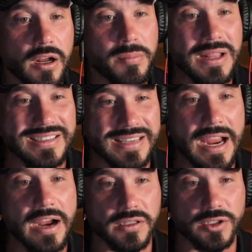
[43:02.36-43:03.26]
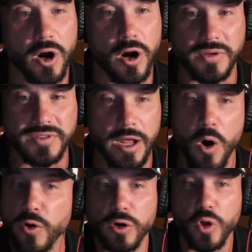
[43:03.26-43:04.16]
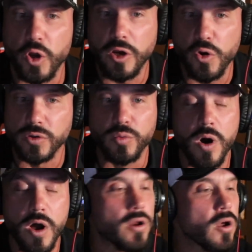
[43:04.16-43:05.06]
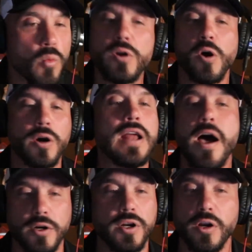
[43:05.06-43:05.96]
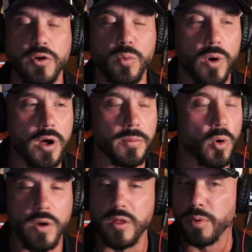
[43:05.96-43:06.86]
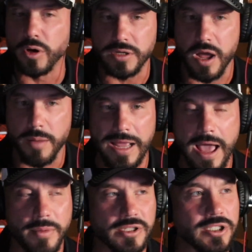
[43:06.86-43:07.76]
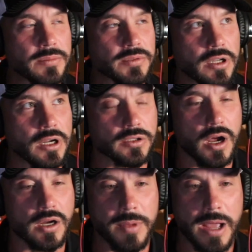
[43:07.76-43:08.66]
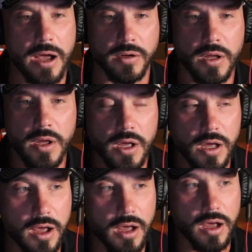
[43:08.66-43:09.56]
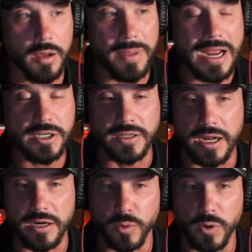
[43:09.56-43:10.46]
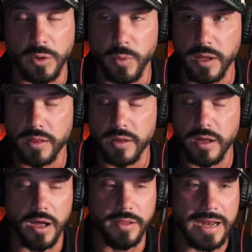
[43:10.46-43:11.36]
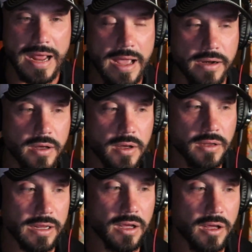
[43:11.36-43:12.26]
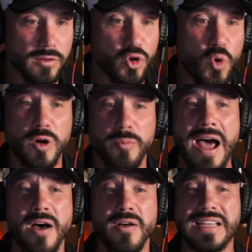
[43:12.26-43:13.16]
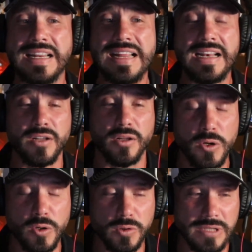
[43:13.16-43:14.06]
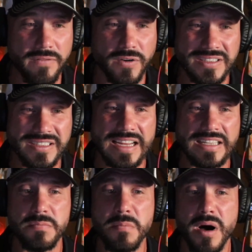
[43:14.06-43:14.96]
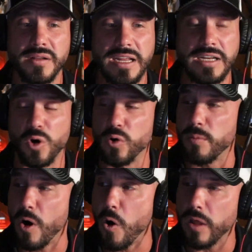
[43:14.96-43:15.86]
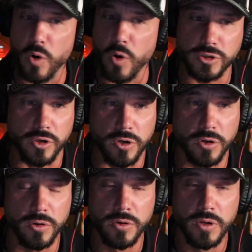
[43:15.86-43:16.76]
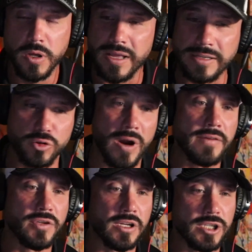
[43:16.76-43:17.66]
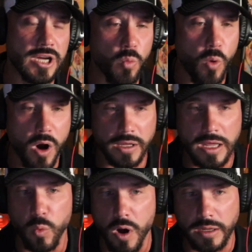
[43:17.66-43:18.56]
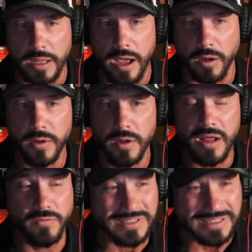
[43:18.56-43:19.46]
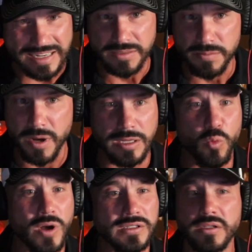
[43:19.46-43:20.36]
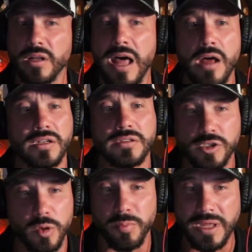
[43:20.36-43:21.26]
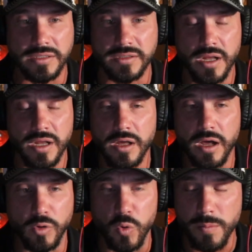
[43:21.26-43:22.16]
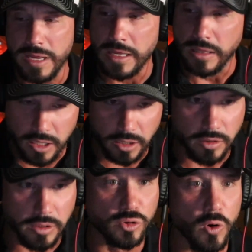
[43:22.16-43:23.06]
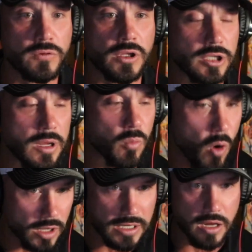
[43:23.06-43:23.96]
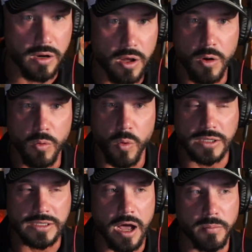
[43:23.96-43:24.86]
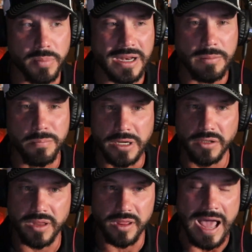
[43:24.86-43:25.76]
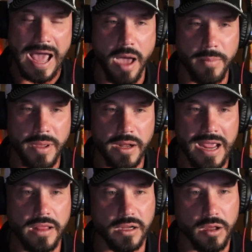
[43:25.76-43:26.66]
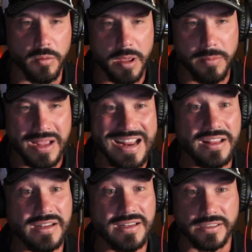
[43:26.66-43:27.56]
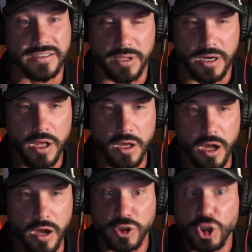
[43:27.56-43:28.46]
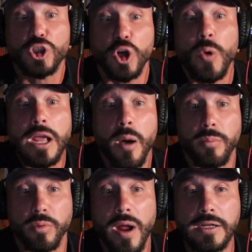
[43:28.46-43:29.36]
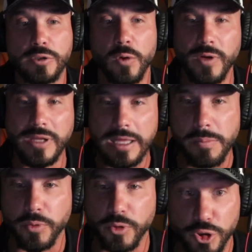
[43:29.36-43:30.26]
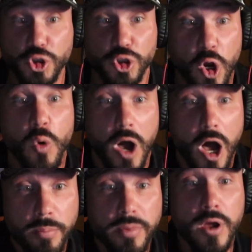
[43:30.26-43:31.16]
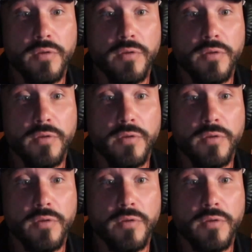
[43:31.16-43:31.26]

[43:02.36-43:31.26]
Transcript: going to be scared to start. But you say all you're looking to do is one, well, you're already down there, you're going to do one. Or in the book Atomic Habits, James Clear talks about a patient that he was working with that had like 200 pounds he needed to lose, and for 6 months he told him, all I want you to do is drive to the gym, walk in, walk out. For 6 months he wasn't allowed to touch a piece of equipment. He literally drove to the gym, walked in, walked out. But he built the habit and the commitment and the discipline of showing up, right? So if we get people to show up